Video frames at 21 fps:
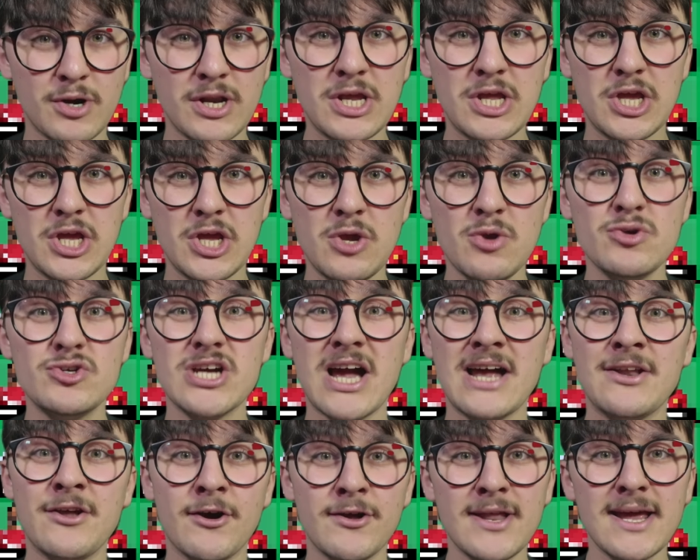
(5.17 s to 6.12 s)
huge and
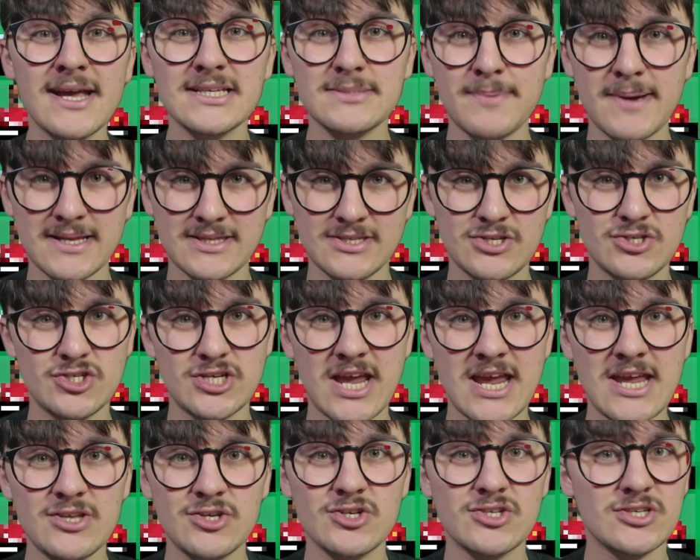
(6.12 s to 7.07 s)
unexpected
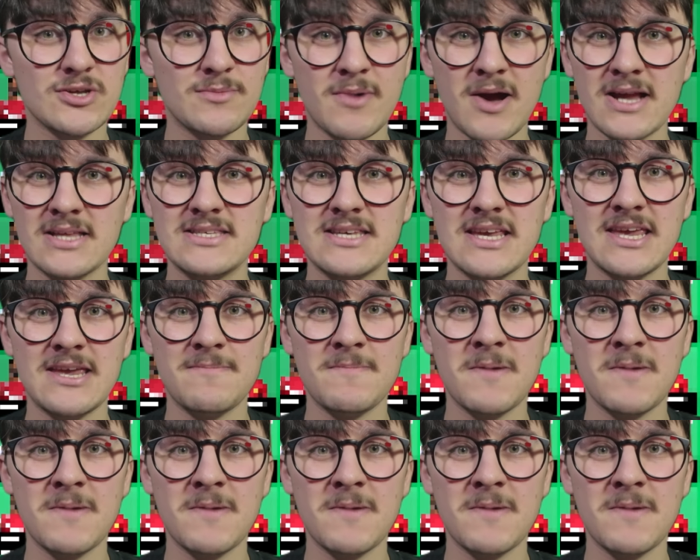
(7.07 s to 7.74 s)
changes to my team,